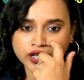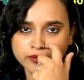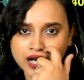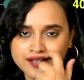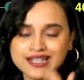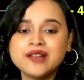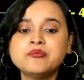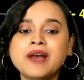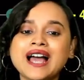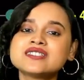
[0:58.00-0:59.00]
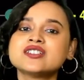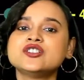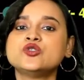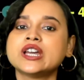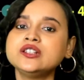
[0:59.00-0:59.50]
marks, and maths
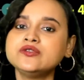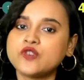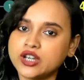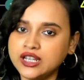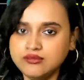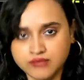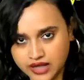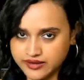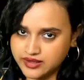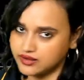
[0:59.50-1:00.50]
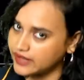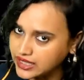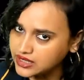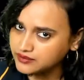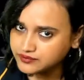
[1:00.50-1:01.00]
you get 40 marks, right?
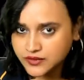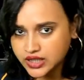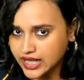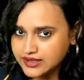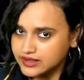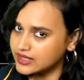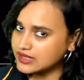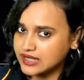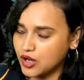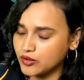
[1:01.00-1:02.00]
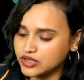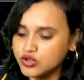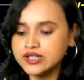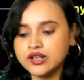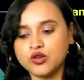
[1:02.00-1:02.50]
Yes, this is how it
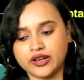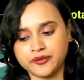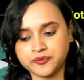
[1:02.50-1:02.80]
goes. Okay.